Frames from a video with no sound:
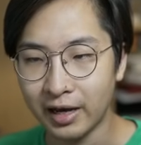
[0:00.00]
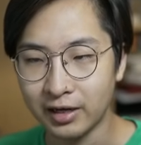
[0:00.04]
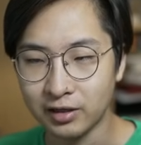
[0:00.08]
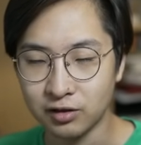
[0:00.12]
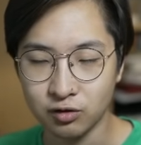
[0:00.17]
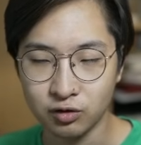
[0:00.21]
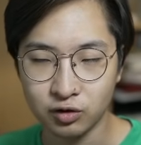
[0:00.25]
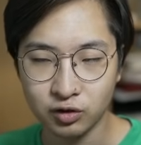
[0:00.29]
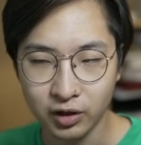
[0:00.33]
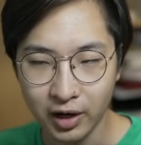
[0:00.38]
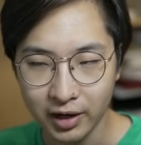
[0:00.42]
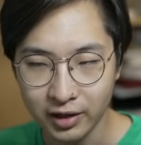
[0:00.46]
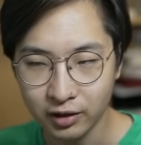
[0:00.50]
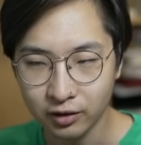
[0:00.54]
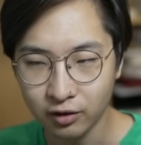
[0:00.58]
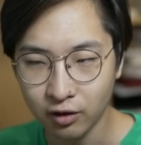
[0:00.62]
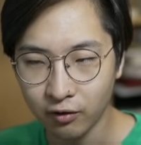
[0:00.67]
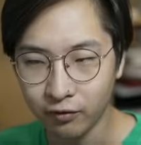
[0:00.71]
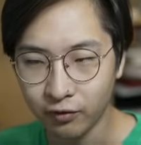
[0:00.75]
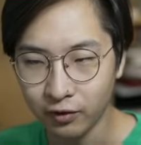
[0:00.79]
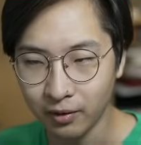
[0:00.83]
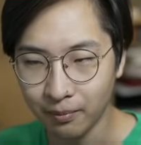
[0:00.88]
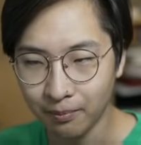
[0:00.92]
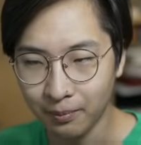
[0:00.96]
So try to
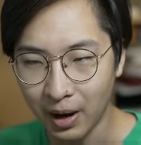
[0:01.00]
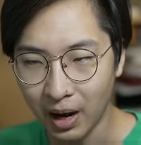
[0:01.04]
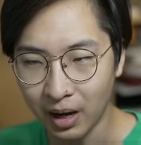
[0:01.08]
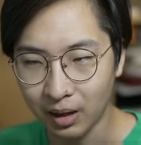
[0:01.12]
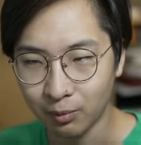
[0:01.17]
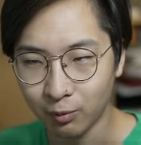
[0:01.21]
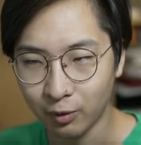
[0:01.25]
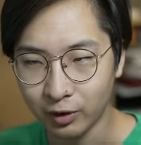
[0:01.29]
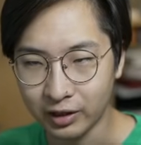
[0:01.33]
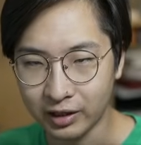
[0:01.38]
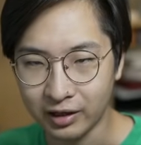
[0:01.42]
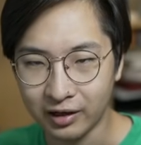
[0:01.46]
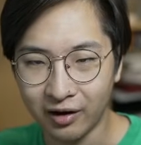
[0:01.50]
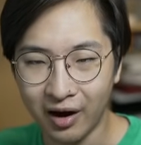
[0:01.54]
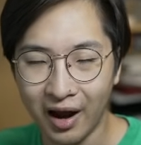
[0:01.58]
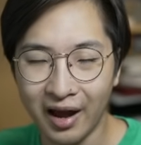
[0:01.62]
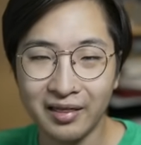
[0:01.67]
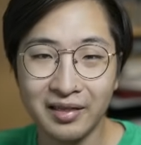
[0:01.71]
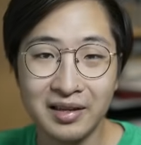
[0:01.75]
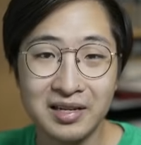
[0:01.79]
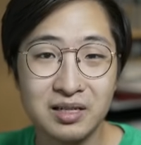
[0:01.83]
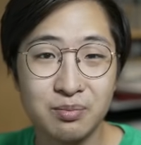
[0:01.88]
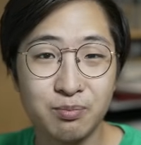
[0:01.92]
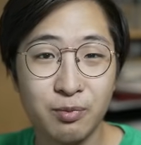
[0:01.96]
go for the bottom one here.
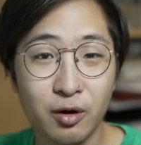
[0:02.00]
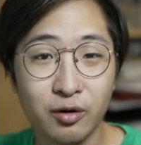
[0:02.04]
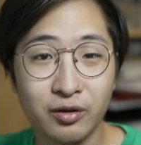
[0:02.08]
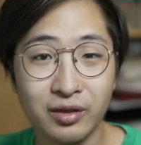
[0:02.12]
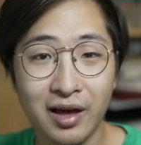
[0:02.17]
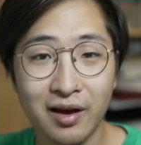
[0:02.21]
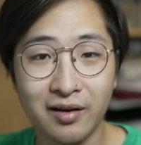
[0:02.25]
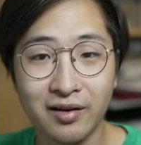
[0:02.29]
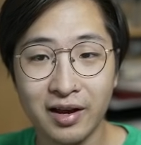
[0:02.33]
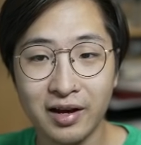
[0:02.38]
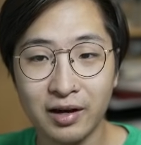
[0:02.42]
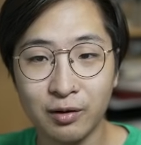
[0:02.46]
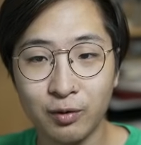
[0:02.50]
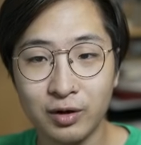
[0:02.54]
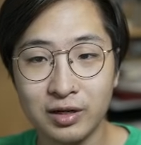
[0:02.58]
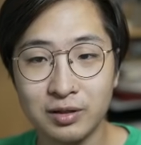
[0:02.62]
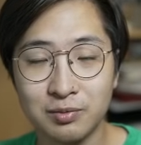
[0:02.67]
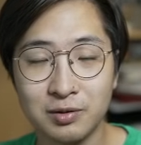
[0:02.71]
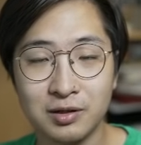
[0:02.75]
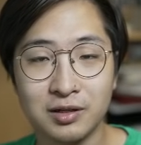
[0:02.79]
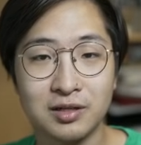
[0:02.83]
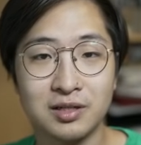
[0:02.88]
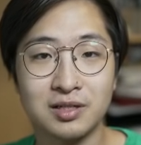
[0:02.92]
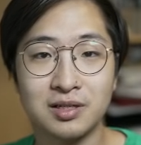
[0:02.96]
I list both out anyways
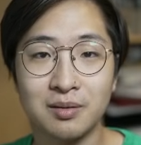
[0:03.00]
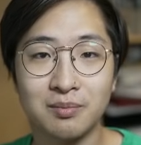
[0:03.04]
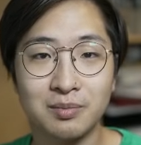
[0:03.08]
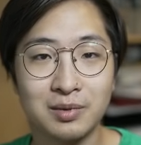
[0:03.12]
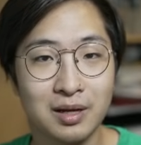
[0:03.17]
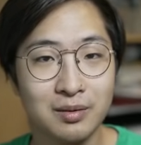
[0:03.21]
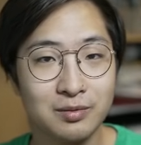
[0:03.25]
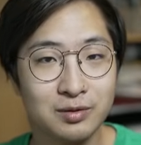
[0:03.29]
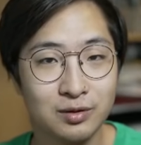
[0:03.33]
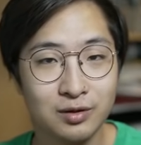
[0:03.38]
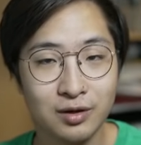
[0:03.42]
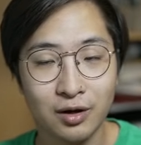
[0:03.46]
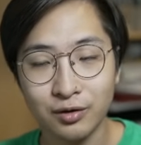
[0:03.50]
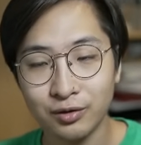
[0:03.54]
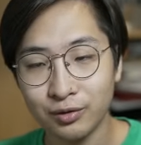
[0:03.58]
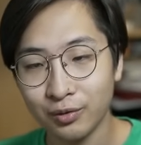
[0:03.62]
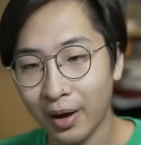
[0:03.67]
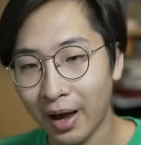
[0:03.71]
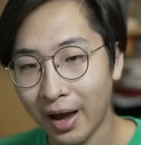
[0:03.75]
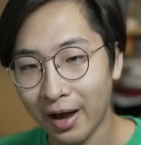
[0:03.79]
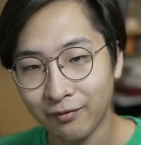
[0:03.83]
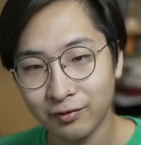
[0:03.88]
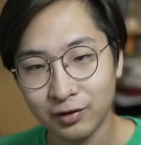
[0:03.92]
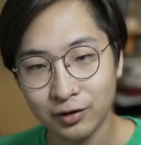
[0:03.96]
because sometimes, you know, you
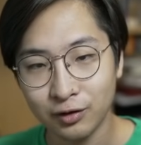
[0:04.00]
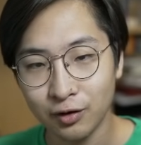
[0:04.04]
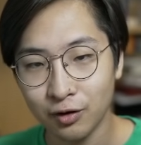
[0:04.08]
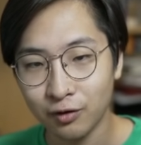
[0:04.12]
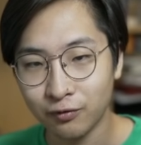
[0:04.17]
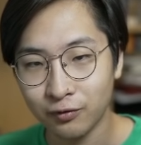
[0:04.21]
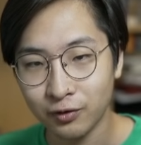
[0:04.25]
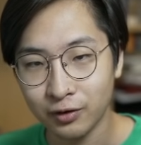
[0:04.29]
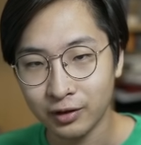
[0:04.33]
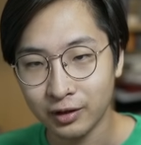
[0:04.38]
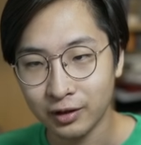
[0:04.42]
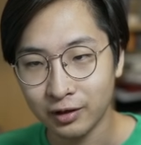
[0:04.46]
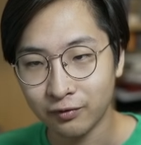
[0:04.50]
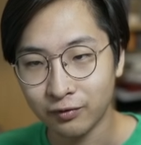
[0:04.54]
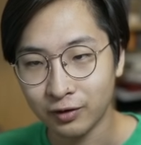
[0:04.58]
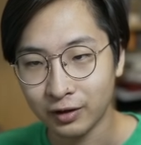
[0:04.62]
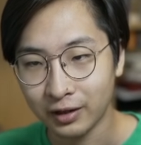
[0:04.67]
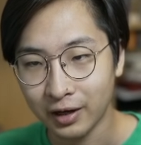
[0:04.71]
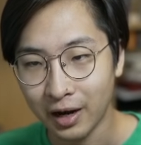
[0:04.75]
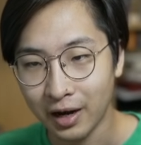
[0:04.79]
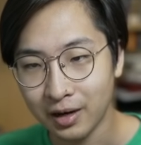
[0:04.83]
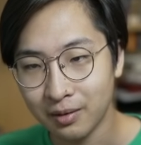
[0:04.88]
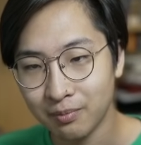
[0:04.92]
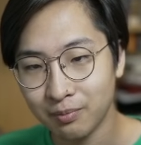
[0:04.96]
have to go for the
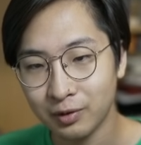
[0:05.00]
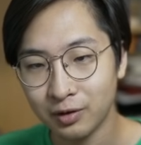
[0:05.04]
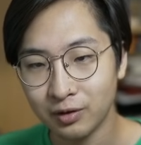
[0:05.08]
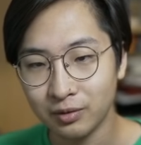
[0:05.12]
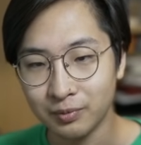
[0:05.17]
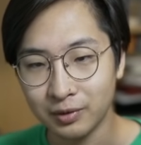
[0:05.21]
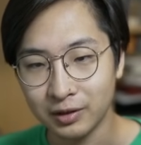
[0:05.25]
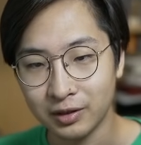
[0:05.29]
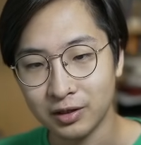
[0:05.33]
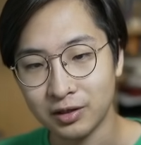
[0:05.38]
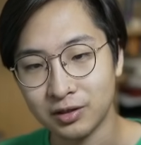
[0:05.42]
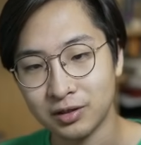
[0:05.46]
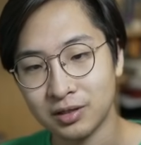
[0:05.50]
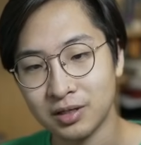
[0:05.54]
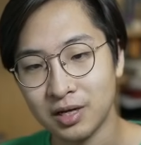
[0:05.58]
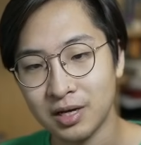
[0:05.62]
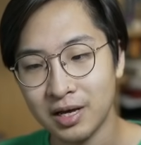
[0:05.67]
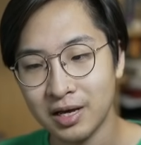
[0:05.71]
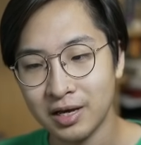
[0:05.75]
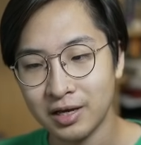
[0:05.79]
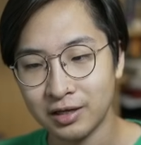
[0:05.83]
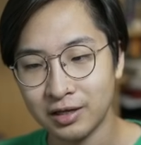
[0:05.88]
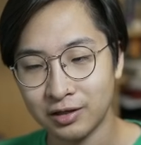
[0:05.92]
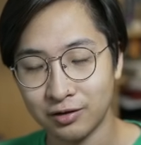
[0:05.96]
Forgotten build because
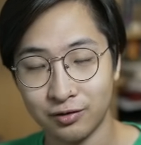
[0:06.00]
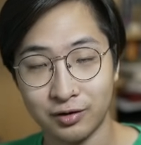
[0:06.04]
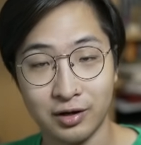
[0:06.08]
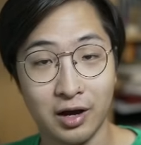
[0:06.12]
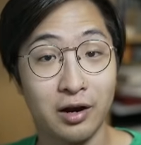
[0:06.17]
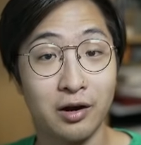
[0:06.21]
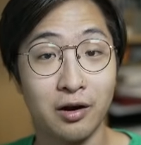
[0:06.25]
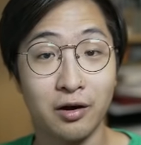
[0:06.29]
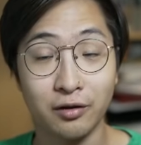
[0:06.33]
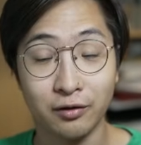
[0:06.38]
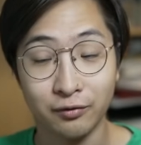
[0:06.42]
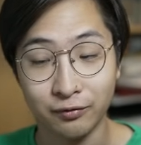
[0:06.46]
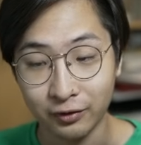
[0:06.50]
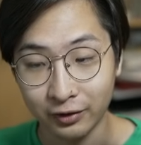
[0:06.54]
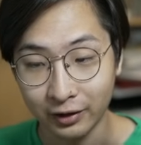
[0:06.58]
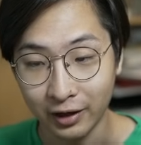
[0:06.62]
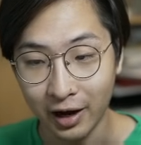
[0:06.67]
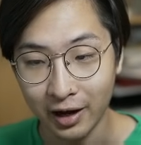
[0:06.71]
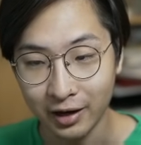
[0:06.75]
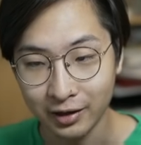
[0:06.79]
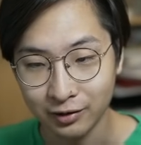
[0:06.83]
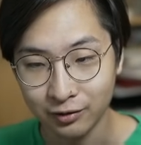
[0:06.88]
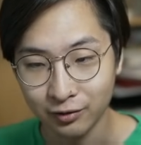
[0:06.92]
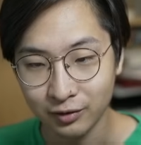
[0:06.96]
you got all the
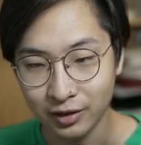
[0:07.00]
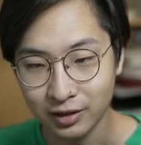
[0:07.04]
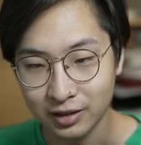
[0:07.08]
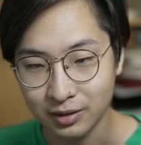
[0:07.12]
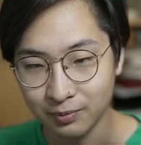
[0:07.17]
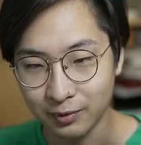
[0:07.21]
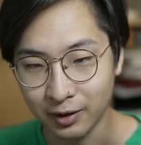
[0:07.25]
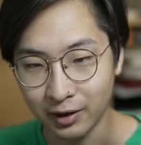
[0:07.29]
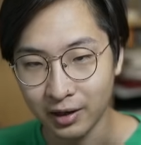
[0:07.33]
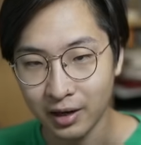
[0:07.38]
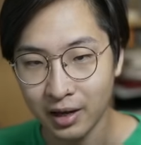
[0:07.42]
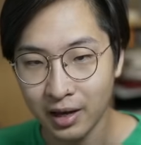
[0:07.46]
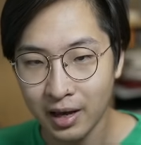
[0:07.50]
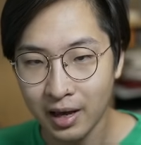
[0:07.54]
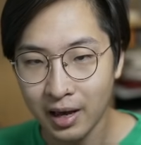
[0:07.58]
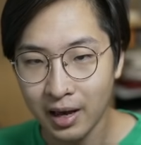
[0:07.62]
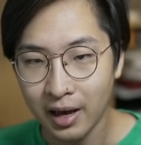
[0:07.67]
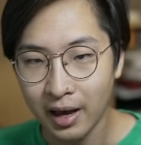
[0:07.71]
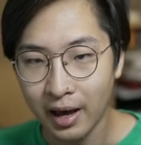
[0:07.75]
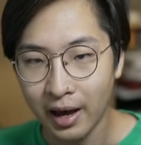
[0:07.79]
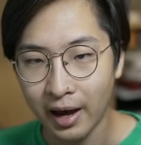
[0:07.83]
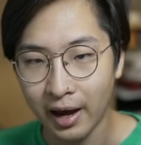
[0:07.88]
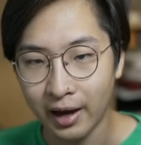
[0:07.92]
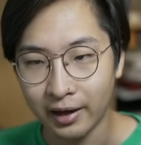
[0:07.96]
Forgotten units, but
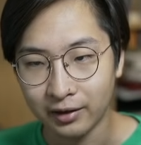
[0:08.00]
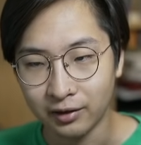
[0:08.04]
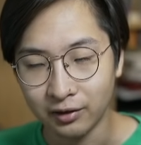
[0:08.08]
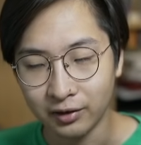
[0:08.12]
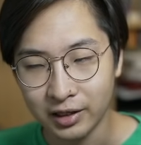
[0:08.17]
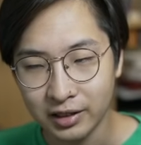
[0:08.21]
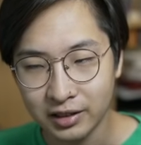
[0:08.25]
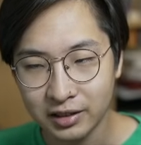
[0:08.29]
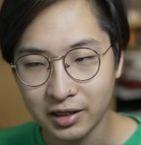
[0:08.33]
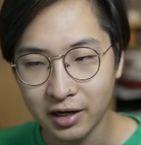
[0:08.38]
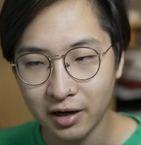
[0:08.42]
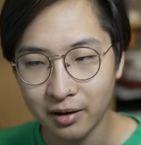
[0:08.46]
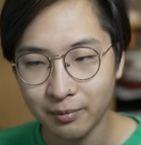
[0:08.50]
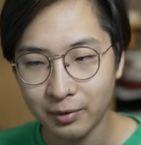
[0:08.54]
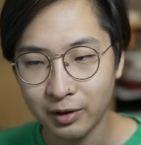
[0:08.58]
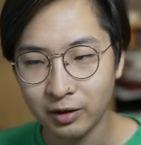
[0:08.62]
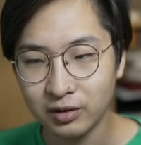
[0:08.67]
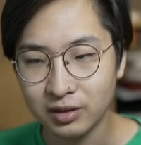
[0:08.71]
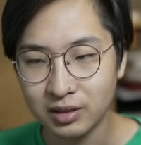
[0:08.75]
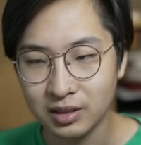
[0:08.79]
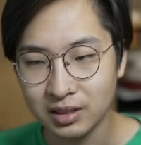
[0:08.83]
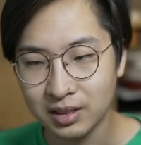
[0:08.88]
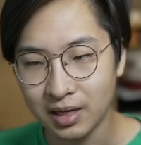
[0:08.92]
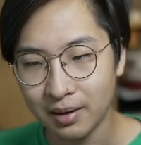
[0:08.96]
the Legionnaire
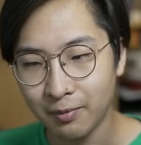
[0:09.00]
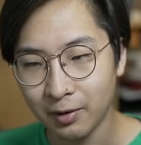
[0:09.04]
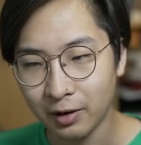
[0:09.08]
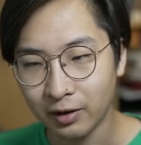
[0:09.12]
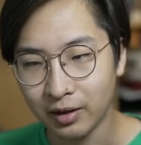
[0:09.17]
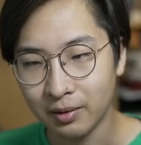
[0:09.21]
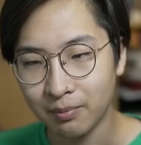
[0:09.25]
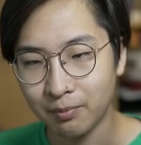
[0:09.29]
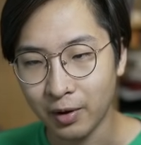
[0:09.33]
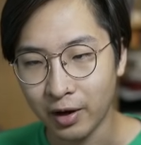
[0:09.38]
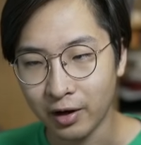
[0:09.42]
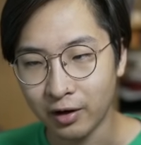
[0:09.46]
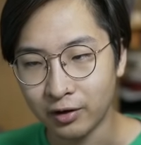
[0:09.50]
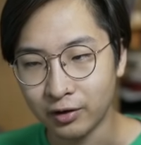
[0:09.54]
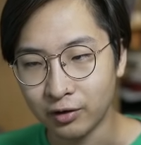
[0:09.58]
build's typically better.